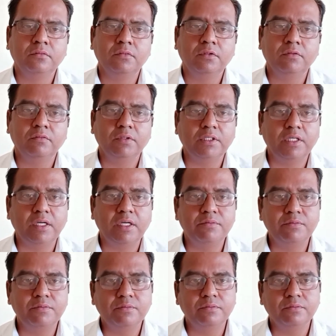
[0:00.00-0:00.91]
whether I
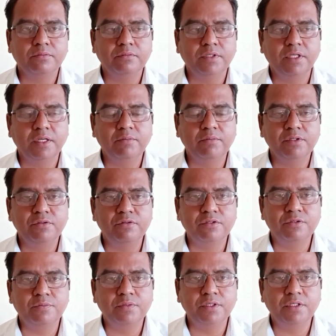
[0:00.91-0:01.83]
am able to
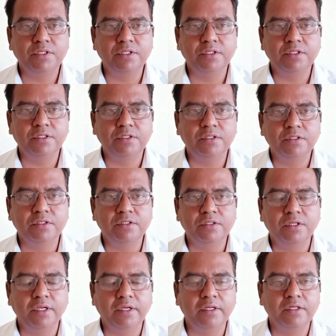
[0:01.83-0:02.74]
speak in
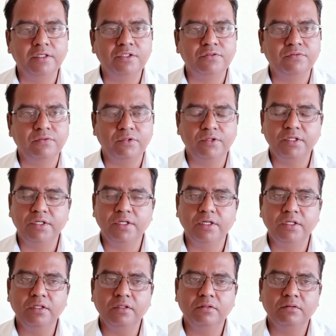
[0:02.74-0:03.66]
English
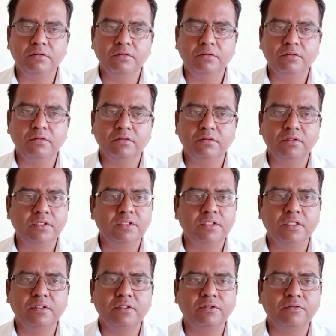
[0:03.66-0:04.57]
fluently, these
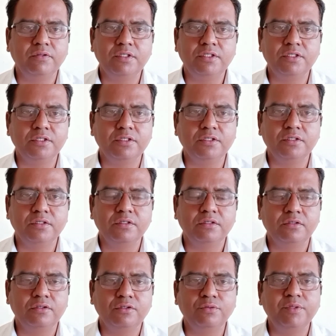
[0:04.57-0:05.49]
are the questions
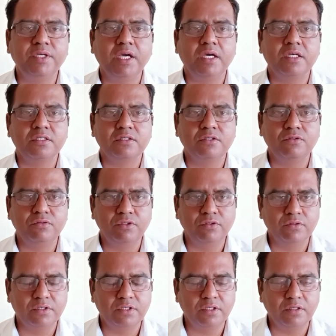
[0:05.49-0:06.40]
to be asked to
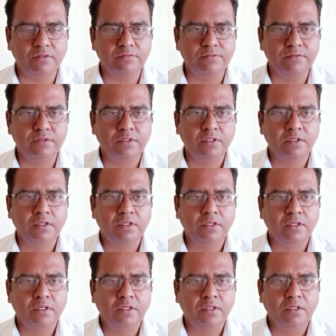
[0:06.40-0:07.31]
yourself,
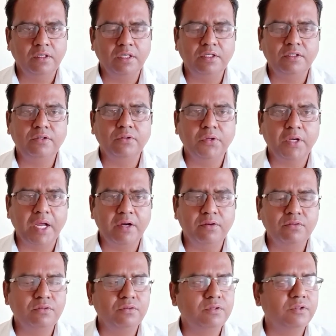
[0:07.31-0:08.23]
and you
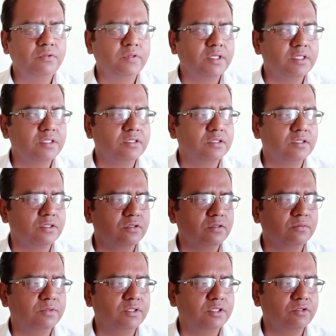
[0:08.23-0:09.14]
have to give answers
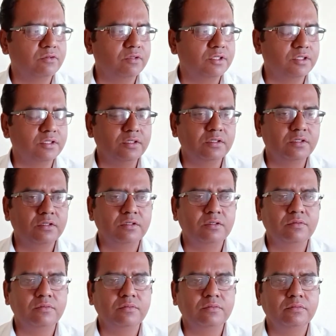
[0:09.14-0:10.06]
of these questions,
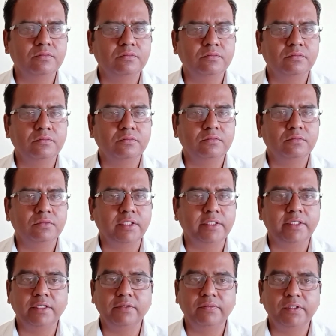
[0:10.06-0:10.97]

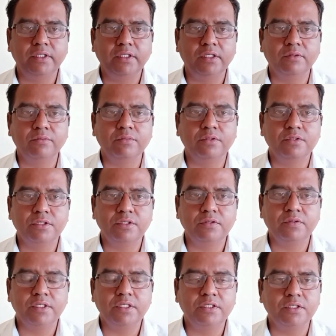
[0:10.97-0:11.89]
and definitely
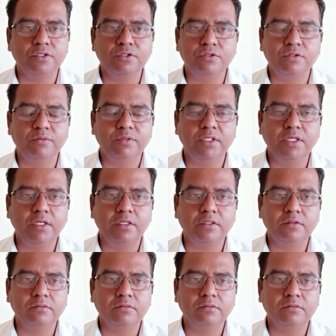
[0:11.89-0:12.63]
positive answers should be there.